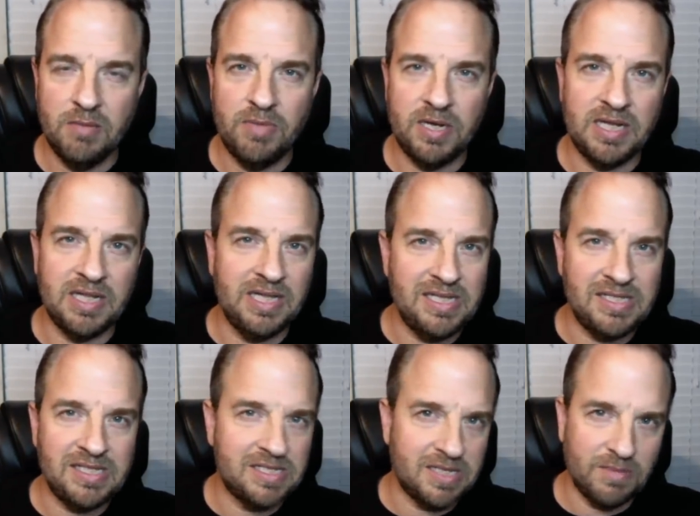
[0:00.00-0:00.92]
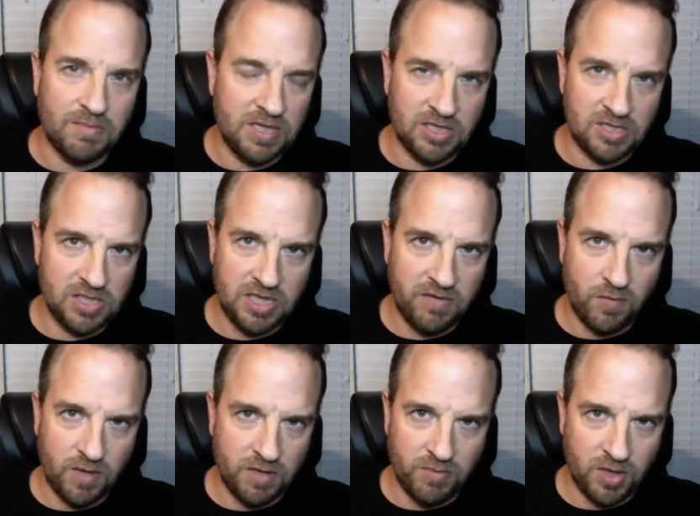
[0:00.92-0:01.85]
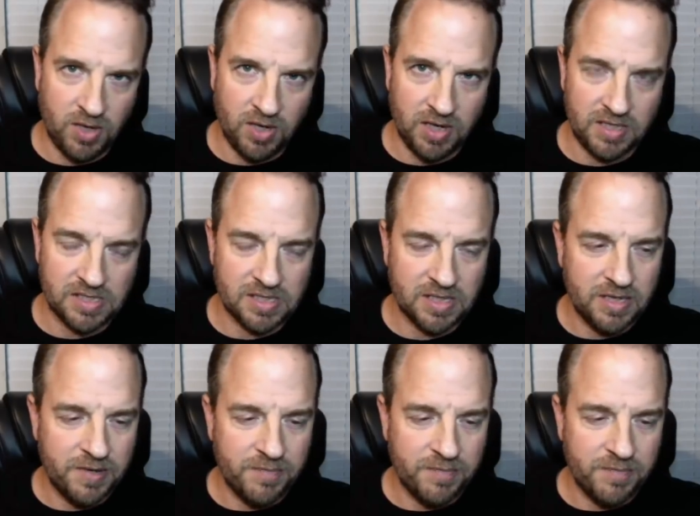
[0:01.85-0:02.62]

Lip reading: but it at least is something that should give one pause.